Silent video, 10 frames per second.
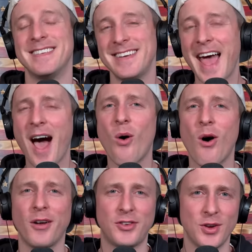Now
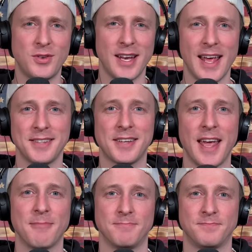on to today's
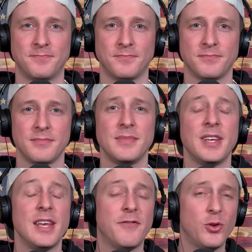game.
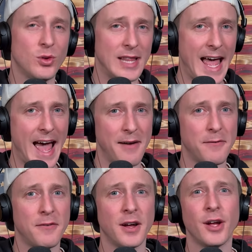If you
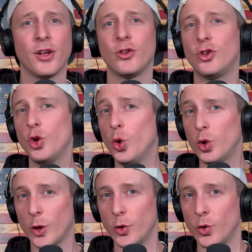laugh, you
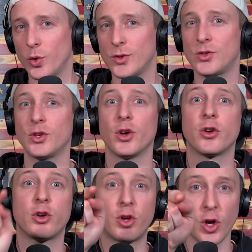lose.
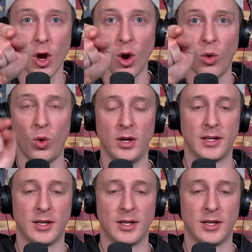Go.